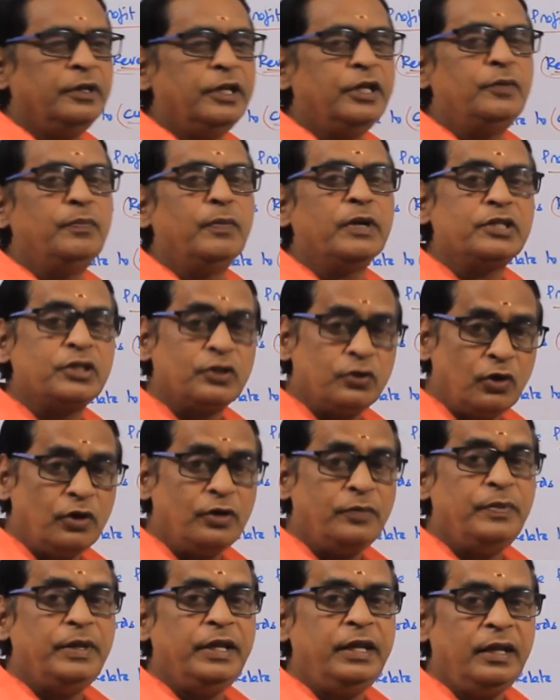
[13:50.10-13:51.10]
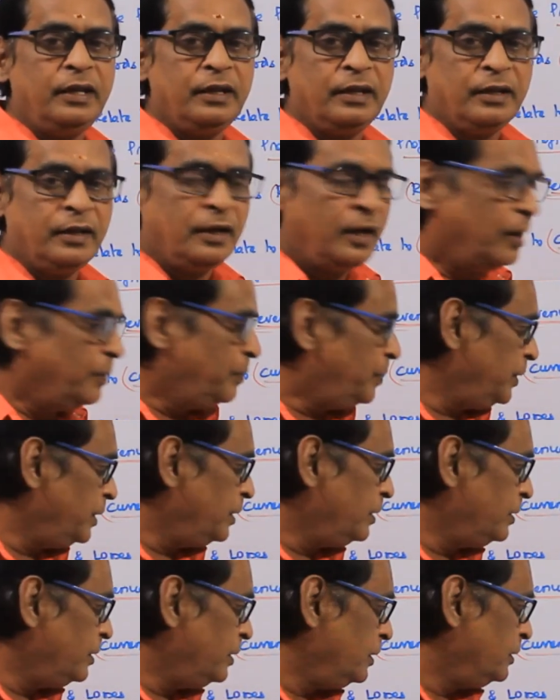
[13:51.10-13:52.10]
It must not be
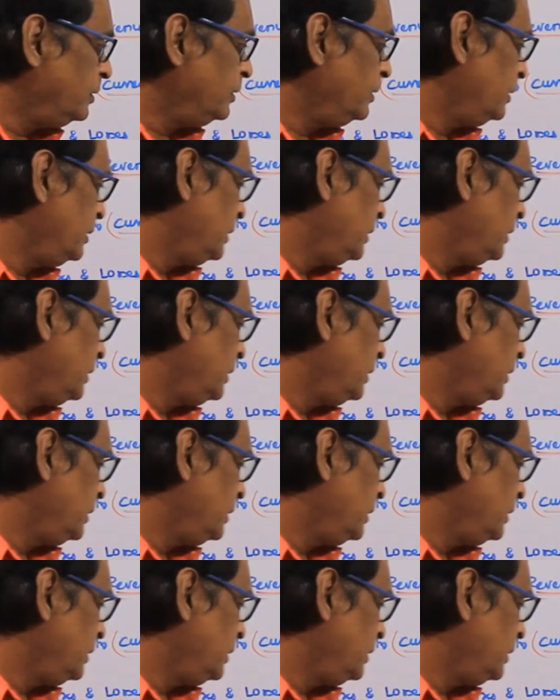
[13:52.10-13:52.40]
appeared.